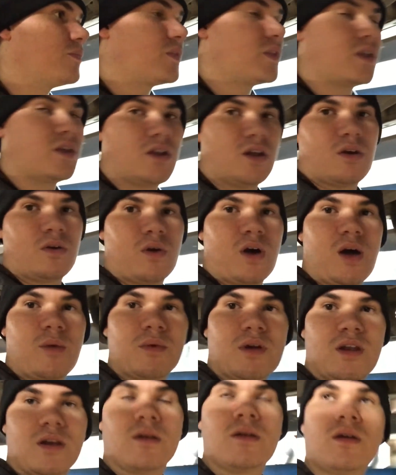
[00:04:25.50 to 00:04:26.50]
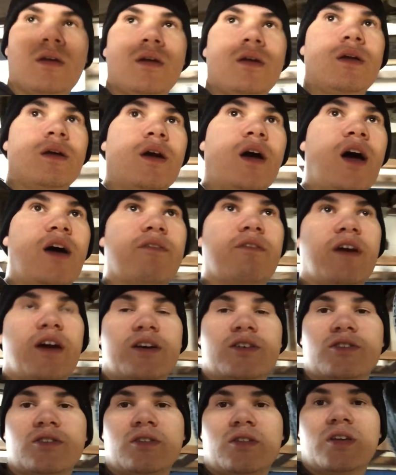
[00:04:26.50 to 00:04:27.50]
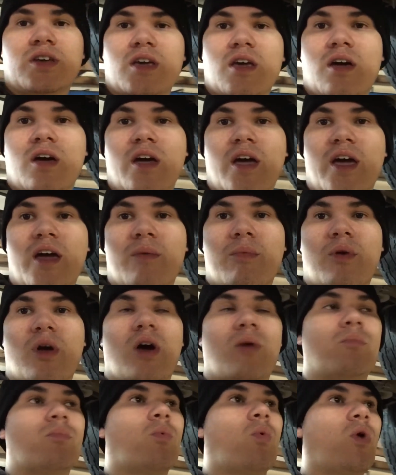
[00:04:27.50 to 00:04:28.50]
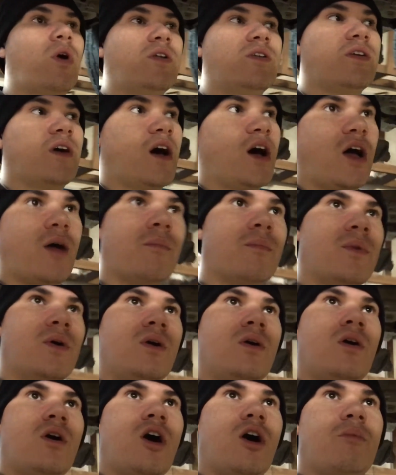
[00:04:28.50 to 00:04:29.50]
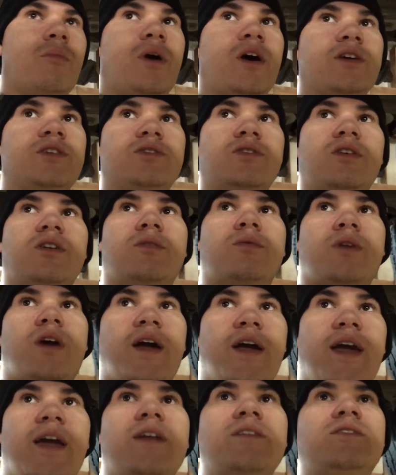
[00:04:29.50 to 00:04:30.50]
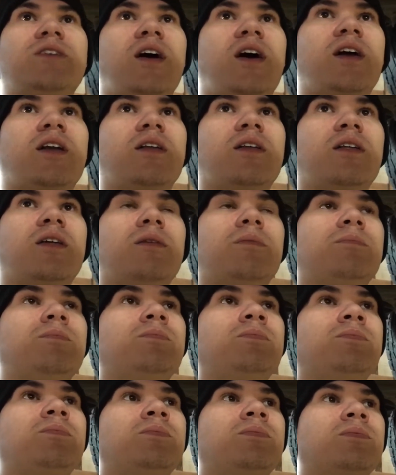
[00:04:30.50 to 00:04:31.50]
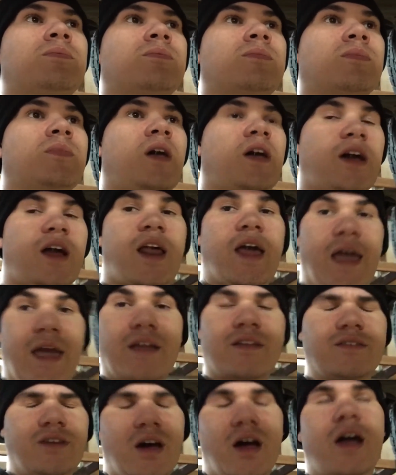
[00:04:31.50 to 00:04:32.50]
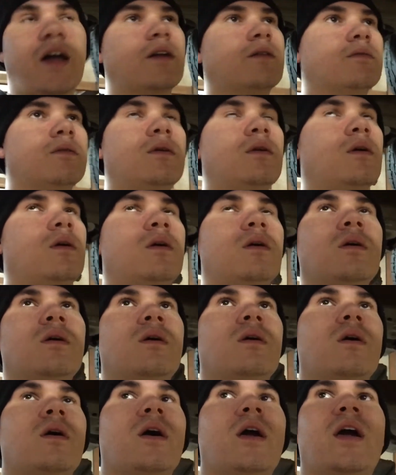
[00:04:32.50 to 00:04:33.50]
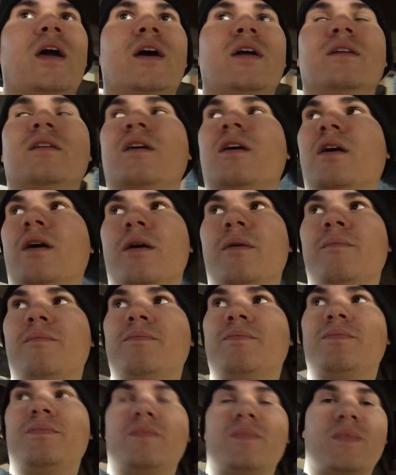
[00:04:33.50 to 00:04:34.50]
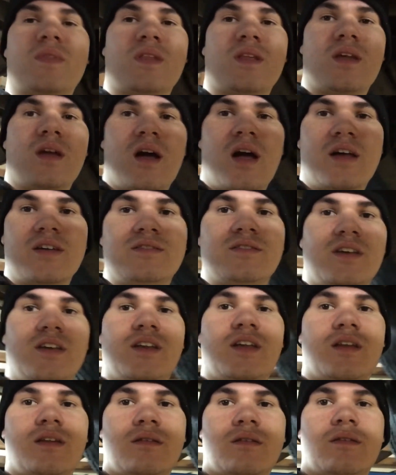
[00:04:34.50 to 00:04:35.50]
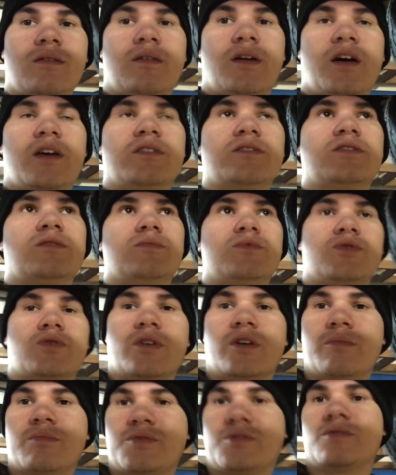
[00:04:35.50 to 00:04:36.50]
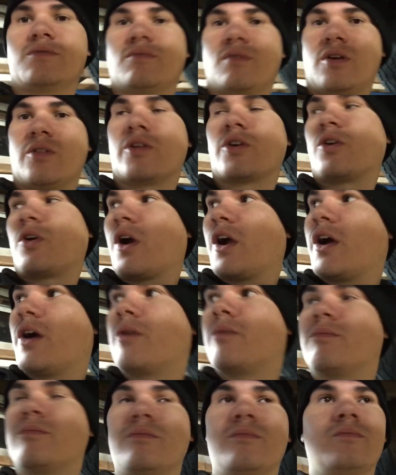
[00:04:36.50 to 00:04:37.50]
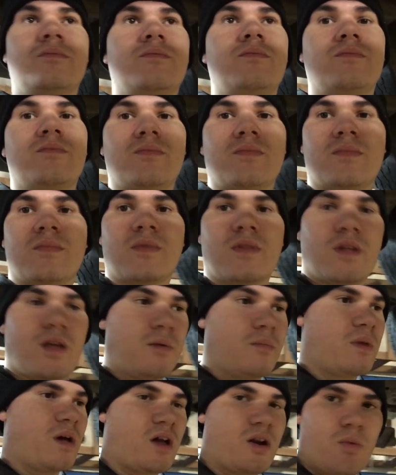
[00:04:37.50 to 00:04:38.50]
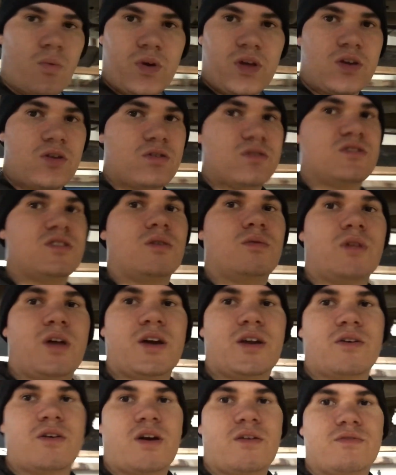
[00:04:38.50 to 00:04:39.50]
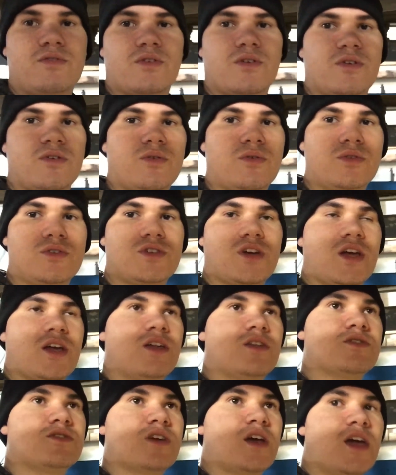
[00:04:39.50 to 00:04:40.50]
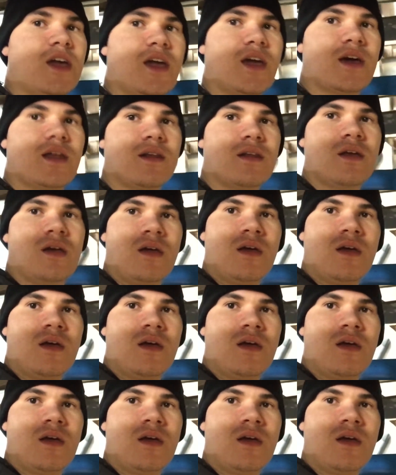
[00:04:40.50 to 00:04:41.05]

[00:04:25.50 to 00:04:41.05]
You know, I mean, I've actually had a problem one time on my truck where I hand tighted it. I got it hand tight, and I seen it, some drips on the ground about a week or so later after an oil change, and